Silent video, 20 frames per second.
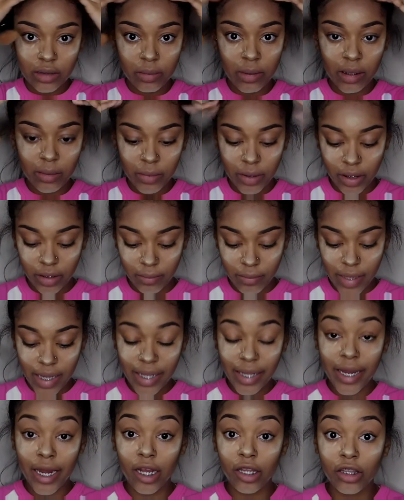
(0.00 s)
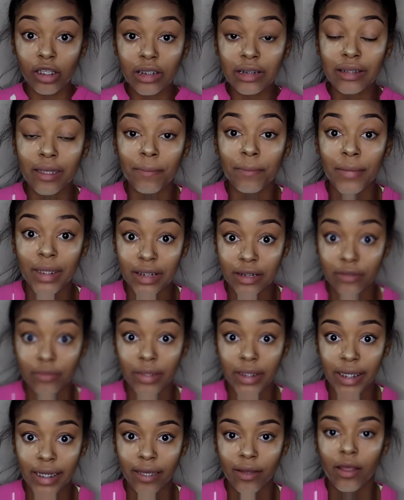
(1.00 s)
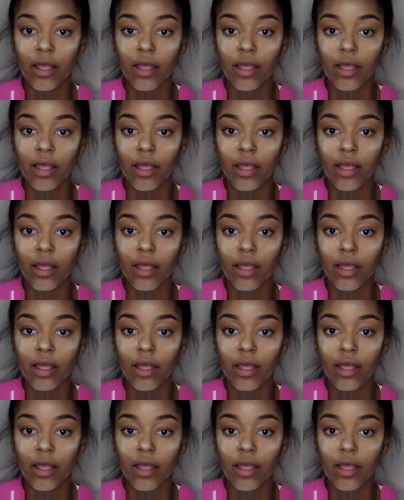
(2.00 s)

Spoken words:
baby, my hair looks a mess right now.